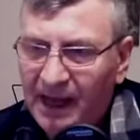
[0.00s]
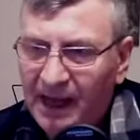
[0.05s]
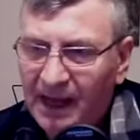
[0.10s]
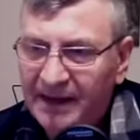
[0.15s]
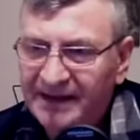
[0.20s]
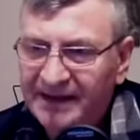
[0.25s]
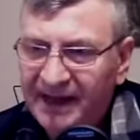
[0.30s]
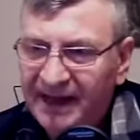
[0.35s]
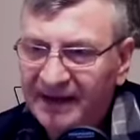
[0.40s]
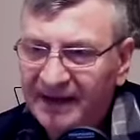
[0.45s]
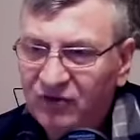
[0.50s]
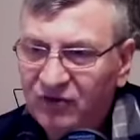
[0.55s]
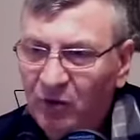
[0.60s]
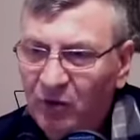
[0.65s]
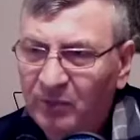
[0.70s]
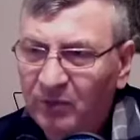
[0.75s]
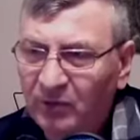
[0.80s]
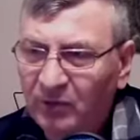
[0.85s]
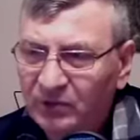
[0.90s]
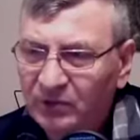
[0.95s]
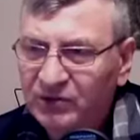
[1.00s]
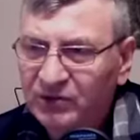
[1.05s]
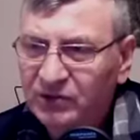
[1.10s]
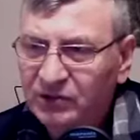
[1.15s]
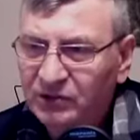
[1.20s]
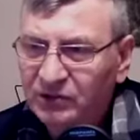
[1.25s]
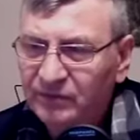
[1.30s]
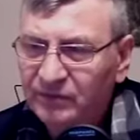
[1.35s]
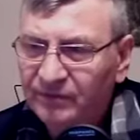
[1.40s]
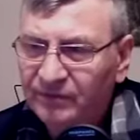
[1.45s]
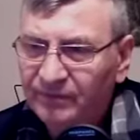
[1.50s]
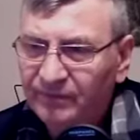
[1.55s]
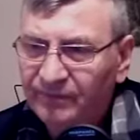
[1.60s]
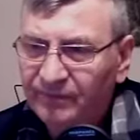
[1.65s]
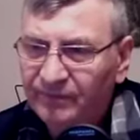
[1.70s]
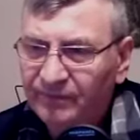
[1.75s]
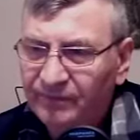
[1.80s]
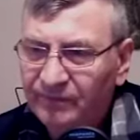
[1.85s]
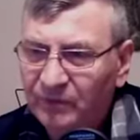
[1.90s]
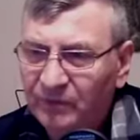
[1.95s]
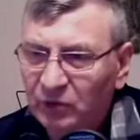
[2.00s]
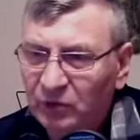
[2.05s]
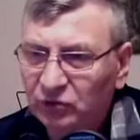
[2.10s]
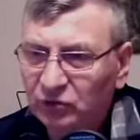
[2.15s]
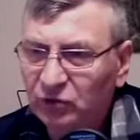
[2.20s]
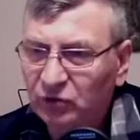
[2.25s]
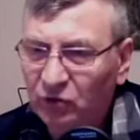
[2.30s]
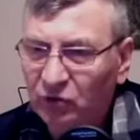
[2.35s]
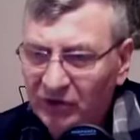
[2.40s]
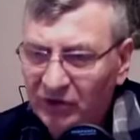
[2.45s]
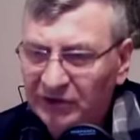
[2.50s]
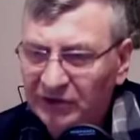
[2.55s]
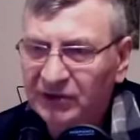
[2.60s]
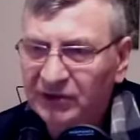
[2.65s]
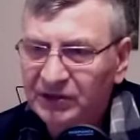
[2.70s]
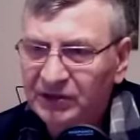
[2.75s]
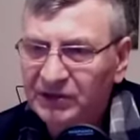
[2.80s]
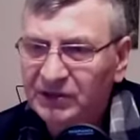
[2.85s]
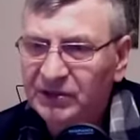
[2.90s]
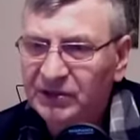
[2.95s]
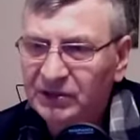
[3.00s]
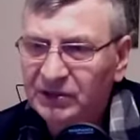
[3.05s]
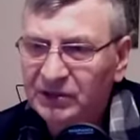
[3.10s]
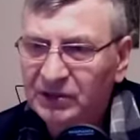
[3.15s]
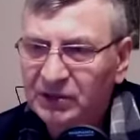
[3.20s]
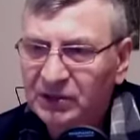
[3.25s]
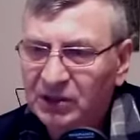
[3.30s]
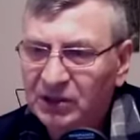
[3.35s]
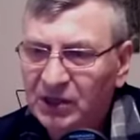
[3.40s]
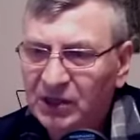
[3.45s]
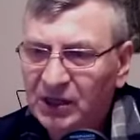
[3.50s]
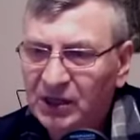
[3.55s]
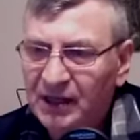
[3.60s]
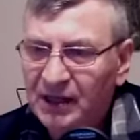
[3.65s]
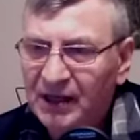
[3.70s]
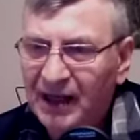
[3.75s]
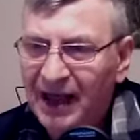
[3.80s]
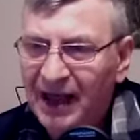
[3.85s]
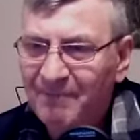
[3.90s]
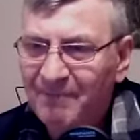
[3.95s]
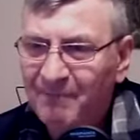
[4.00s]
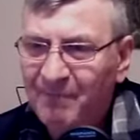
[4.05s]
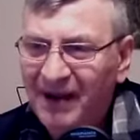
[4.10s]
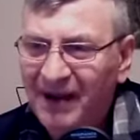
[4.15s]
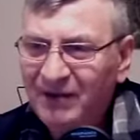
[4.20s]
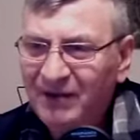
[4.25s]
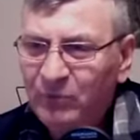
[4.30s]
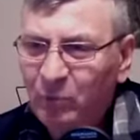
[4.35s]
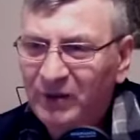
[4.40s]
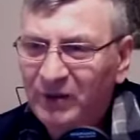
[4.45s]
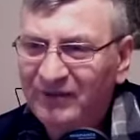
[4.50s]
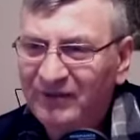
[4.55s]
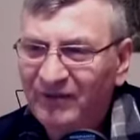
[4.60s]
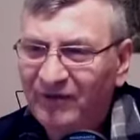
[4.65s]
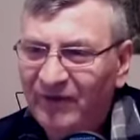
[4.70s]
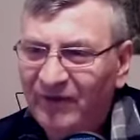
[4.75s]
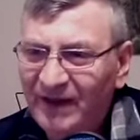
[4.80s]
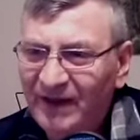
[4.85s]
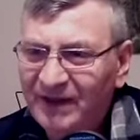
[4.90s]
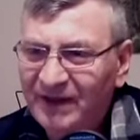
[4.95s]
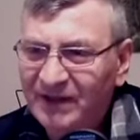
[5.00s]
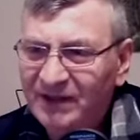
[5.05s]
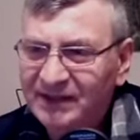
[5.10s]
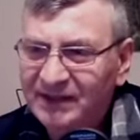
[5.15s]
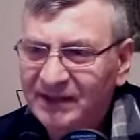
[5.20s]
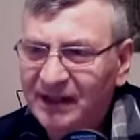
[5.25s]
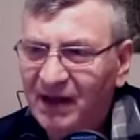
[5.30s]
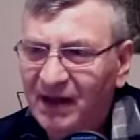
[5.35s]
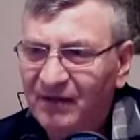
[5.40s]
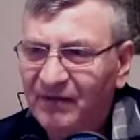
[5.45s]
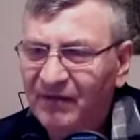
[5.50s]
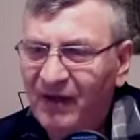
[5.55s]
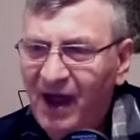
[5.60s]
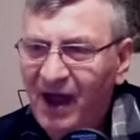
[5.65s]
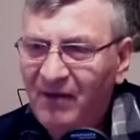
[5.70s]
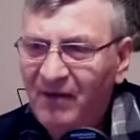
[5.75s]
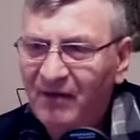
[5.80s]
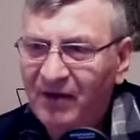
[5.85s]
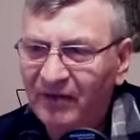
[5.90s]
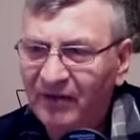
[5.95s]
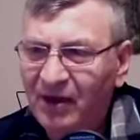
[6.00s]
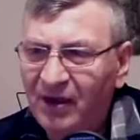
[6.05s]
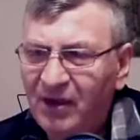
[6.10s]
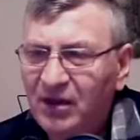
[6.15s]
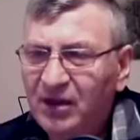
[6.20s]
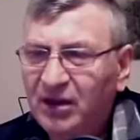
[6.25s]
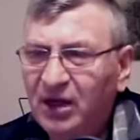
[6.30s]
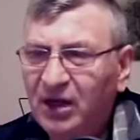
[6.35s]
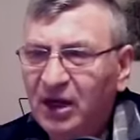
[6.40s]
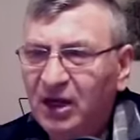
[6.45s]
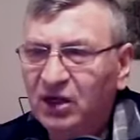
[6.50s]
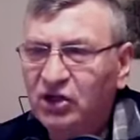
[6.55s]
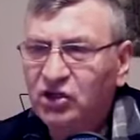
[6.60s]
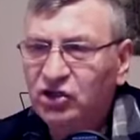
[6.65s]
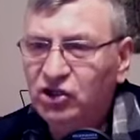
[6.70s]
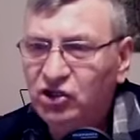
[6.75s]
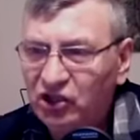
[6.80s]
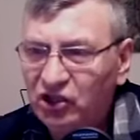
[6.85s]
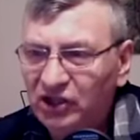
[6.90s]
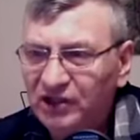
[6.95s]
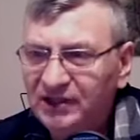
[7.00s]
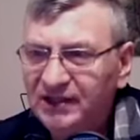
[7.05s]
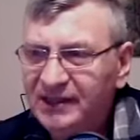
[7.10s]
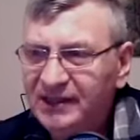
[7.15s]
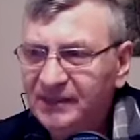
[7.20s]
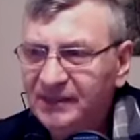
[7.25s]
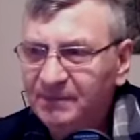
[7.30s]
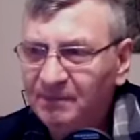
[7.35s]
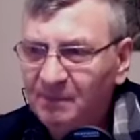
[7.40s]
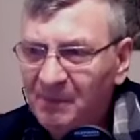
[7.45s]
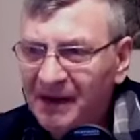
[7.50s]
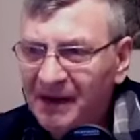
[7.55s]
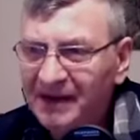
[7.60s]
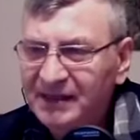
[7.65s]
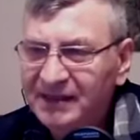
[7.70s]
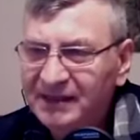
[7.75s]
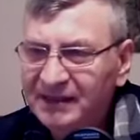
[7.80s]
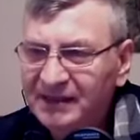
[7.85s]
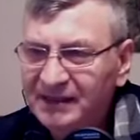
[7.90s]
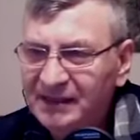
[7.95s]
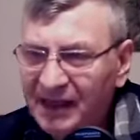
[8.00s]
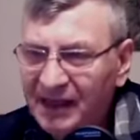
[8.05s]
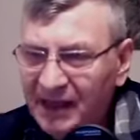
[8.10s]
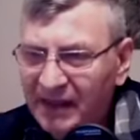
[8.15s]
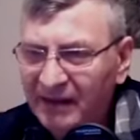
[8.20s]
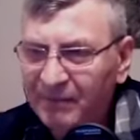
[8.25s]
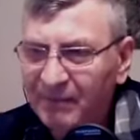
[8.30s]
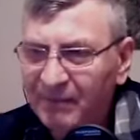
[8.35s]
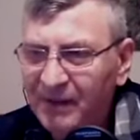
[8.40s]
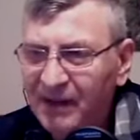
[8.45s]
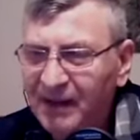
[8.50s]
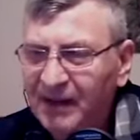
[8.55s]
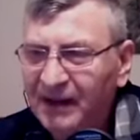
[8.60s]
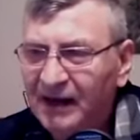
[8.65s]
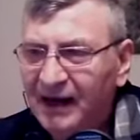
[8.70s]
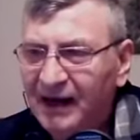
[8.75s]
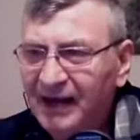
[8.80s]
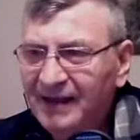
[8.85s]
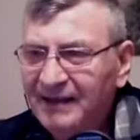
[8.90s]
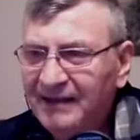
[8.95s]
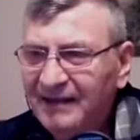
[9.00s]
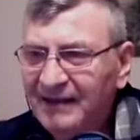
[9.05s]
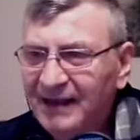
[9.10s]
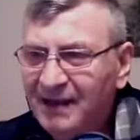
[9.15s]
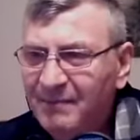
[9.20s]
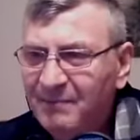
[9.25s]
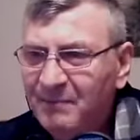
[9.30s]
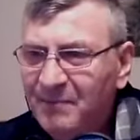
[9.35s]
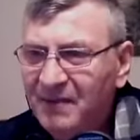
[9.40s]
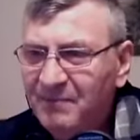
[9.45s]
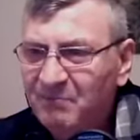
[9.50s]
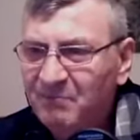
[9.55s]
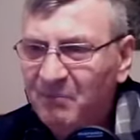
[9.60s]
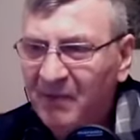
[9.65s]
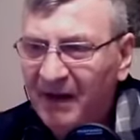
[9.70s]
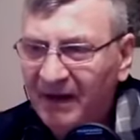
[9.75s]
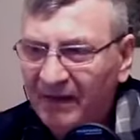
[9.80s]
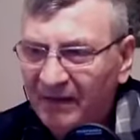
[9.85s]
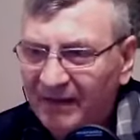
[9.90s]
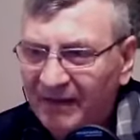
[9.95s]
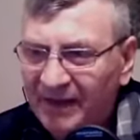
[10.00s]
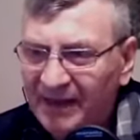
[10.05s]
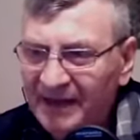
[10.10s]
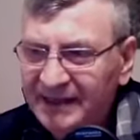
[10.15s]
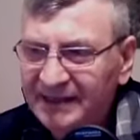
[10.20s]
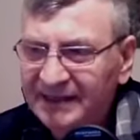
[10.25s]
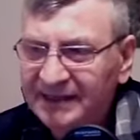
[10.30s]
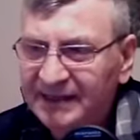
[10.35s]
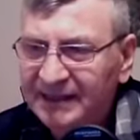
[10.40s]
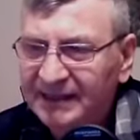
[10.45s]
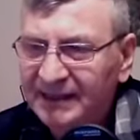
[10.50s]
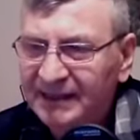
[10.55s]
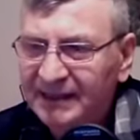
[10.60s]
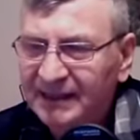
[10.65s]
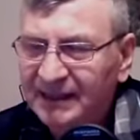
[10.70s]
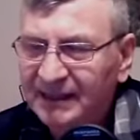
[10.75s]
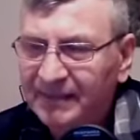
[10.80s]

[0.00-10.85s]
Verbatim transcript: and their nobles, authorities, I bind with feathers of iron, in Jesus' mighty name. Let them be paralyzed.